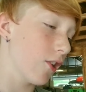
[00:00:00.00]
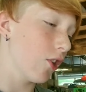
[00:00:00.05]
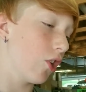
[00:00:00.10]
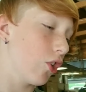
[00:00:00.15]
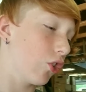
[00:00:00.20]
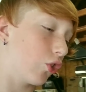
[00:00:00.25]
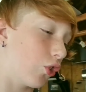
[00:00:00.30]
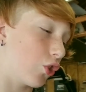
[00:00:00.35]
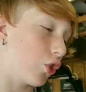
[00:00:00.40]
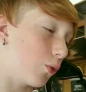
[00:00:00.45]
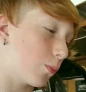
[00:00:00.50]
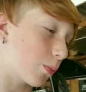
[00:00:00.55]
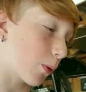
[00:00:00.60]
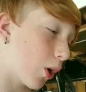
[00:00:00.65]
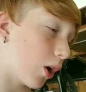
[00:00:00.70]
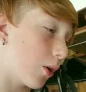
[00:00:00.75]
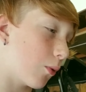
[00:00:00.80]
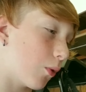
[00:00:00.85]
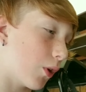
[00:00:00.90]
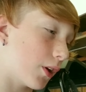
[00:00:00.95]
so you'd
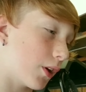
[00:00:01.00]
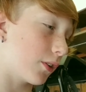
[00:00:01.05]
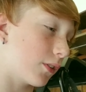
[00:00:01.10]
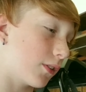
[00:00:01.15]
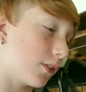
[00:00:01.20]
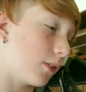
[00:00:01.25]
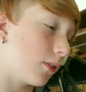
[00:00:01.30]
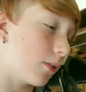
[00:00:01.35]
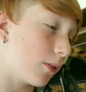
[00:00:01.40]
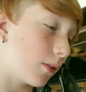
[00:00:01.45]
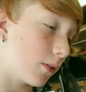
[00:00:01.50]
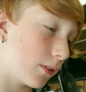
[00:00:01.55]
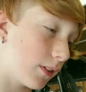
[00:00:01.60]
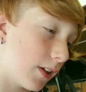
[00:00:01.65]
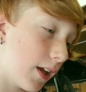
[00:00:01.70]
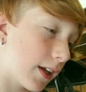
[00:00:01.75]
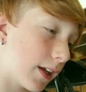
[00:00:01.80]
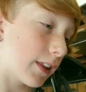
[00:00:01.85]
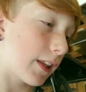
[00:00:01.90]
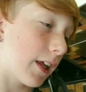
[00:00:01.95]
probably want to
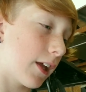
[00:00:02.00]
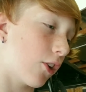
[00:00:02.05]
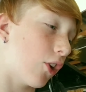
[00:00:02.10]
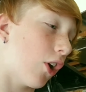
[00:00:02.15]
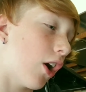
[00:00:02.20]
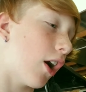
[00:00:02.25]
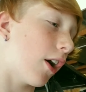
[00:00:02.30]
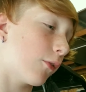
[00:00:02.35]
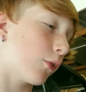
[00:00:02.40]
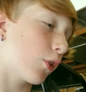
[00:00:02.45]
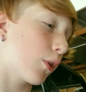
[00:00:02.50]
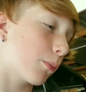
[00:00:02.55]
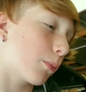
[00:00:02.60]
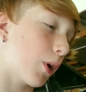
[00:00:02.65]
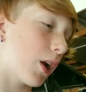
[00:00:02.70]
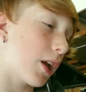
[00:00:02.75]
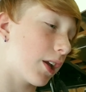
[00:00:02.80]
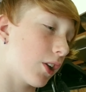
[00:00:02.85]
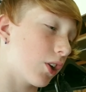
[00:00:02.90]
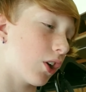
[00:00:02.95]
take that off or
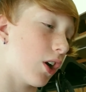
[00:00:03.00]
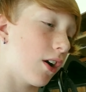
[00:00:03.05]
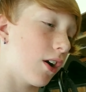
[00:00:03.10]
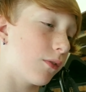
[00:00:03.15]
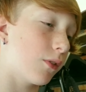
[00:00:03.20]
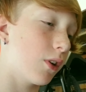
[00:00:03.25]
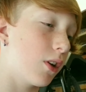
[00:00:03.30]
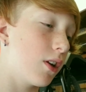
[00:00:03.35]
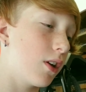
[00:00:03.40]
break it off.